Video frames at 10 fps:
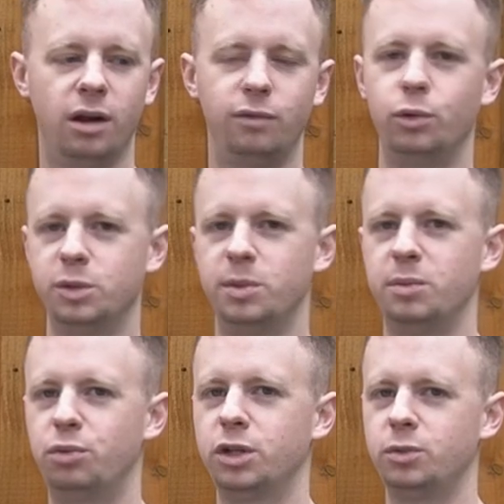I've always
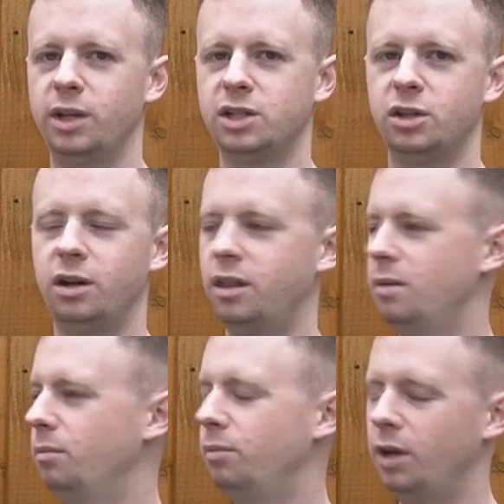been impressed with that side of
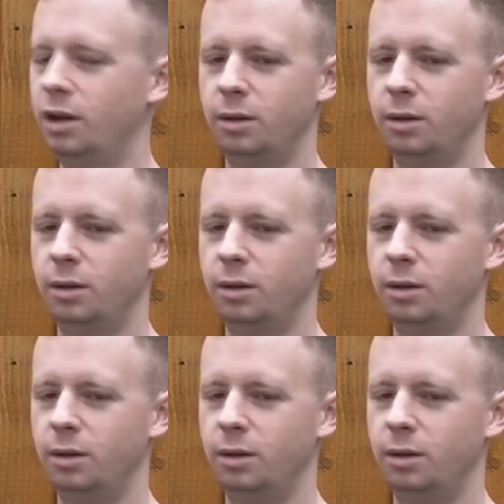them.